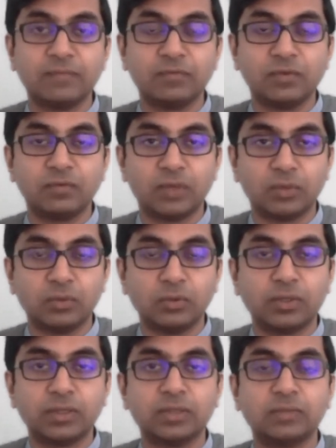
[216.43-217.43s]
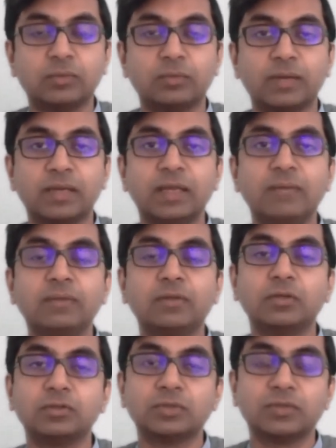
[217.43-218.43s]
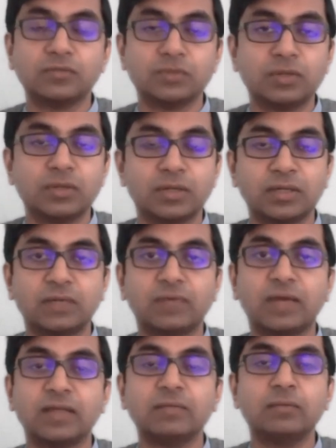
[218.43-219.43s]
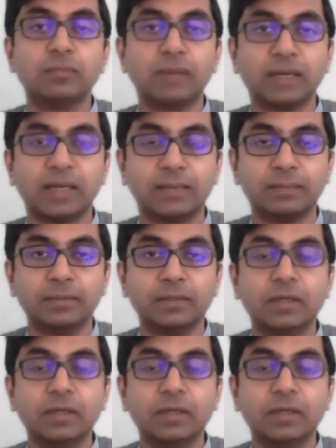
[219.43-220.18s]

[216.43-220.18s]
If you have downloaded the mobile app, it also gives you a trigger via the mobile app.